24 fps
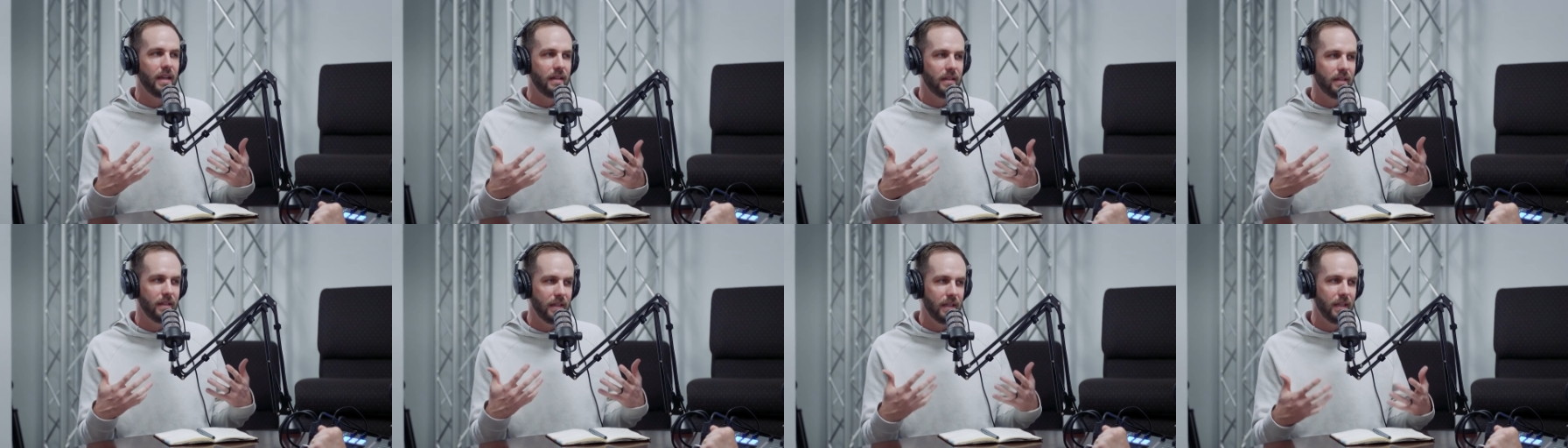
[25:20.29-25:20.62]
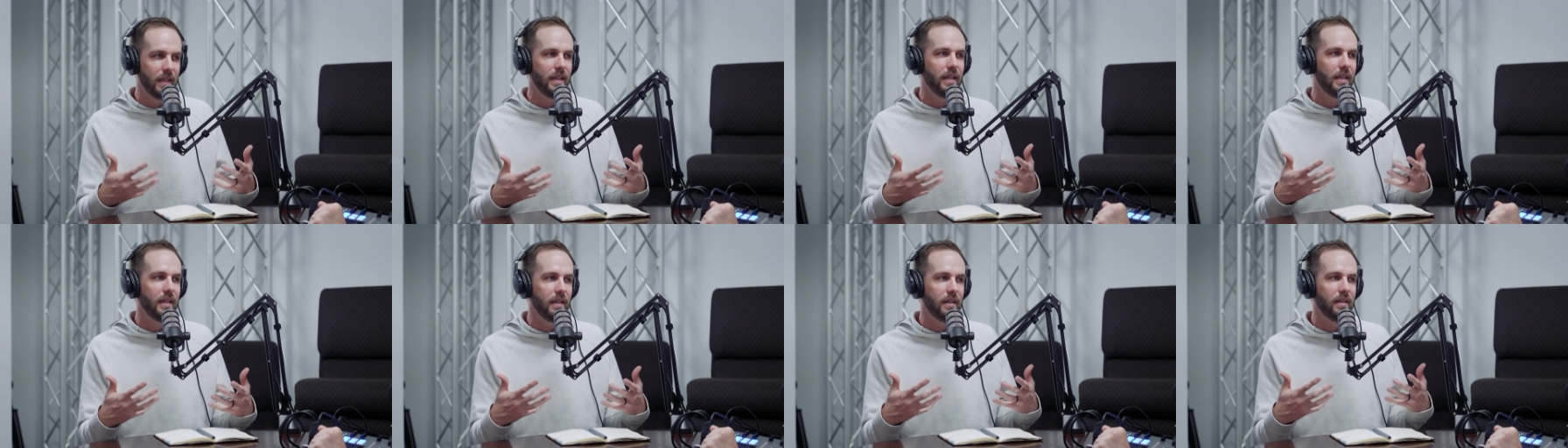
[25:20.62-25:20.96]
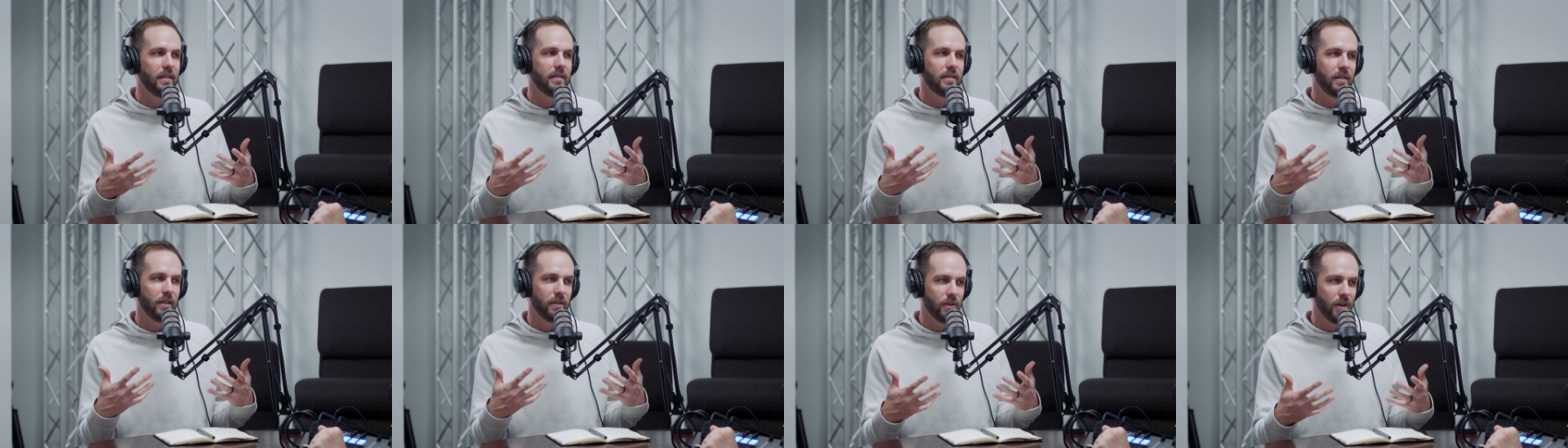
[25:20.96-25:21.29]

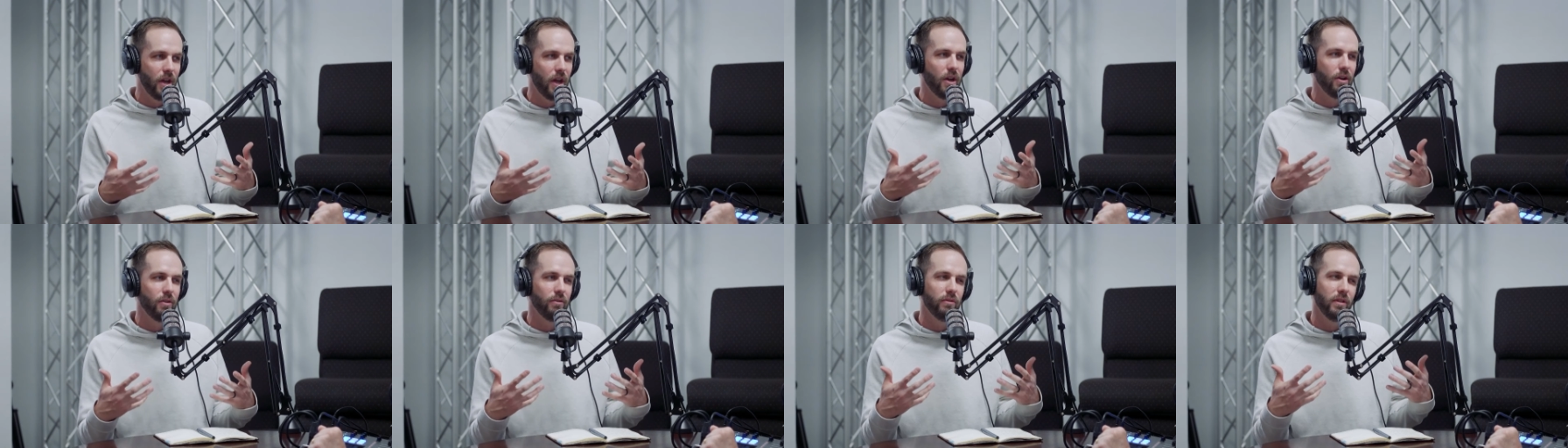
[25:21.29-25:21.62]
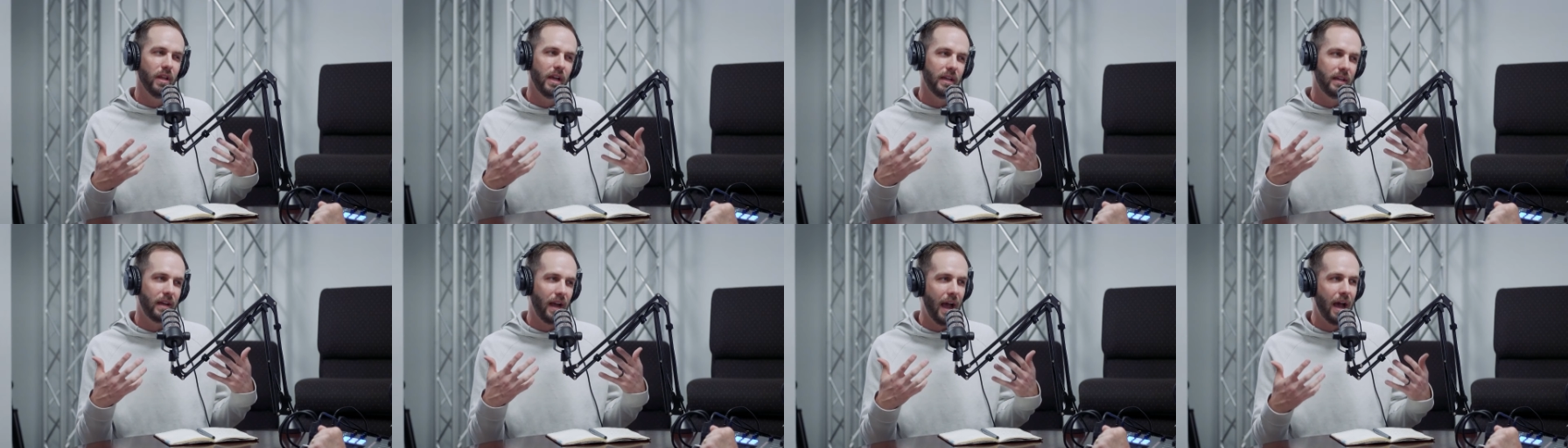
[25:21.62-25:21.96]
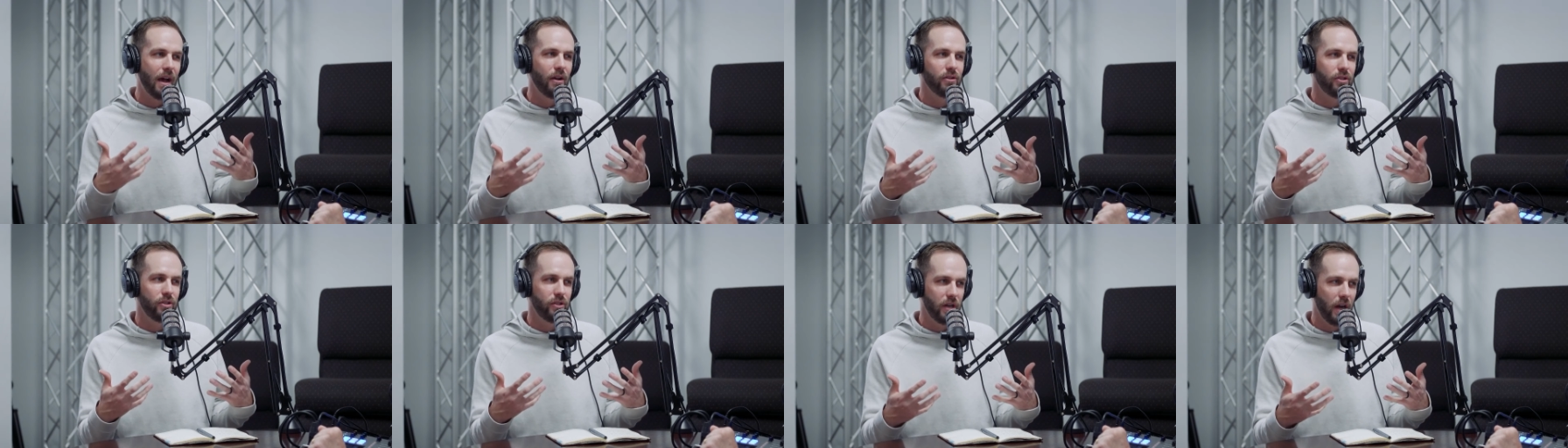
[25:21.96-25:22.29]
need to know like
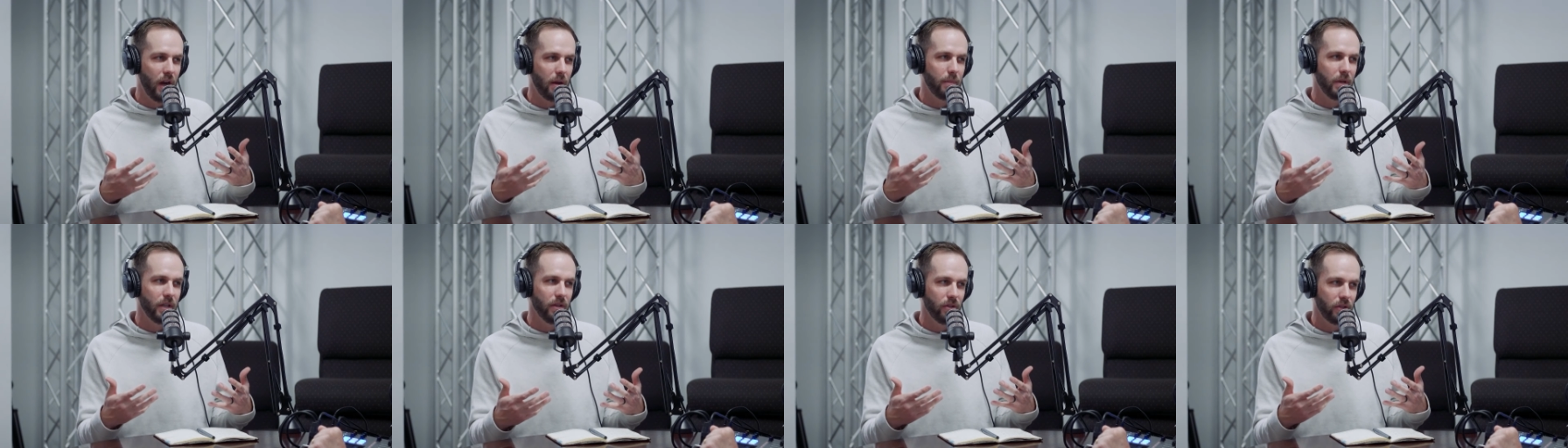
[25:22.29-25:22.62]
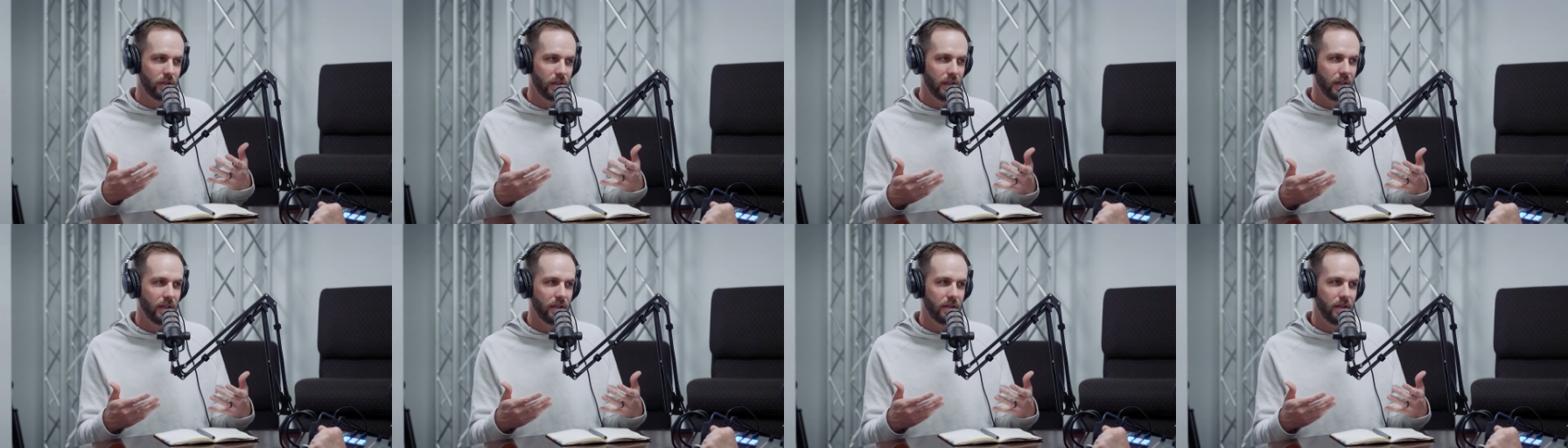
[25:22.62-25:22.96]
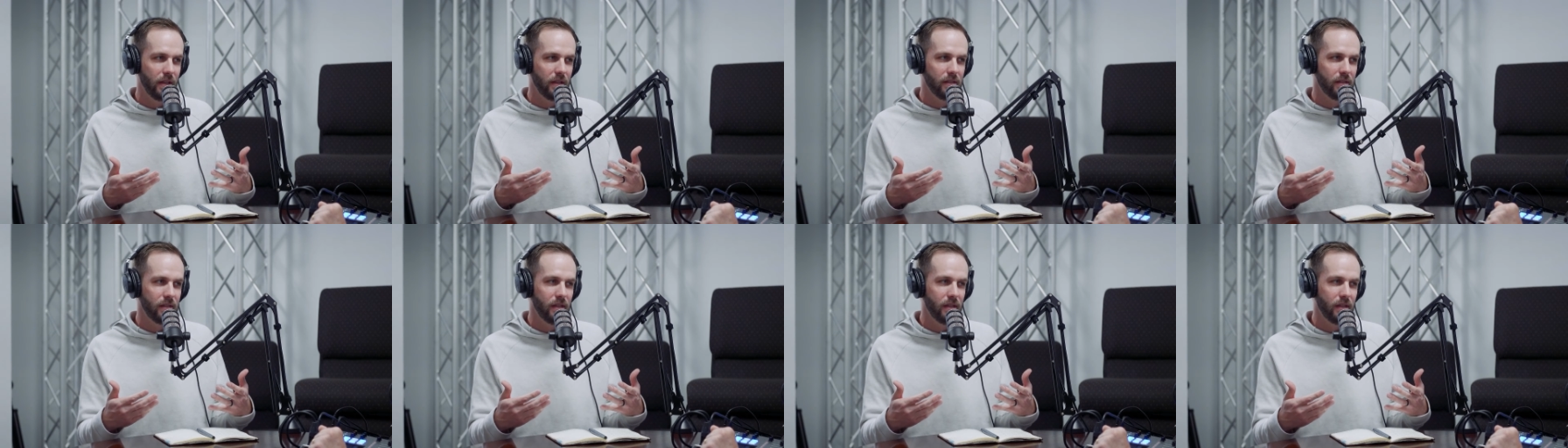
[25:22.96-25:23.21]
how should I be looking at this?